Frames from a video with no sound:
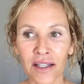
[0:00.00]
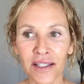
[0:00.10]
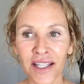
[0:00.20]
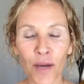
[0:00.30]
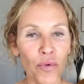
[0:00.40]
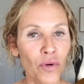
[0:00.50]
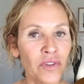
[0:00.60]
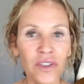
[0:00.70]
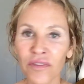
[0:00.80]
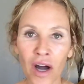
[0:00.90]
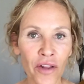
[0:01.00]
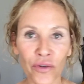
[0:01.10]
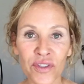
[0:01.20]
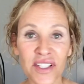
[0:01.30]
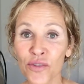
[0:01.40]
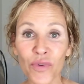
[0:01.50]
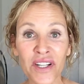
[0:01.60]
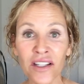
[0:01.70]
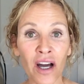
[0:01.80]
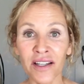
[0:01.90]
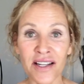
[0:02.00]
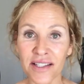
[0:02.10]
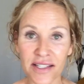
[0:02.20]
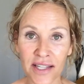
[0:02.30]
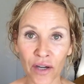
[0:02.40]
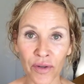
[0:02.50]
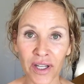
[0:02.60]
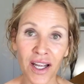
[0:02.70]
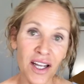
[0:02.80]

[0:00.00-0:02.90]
the approval of others is really not necessary.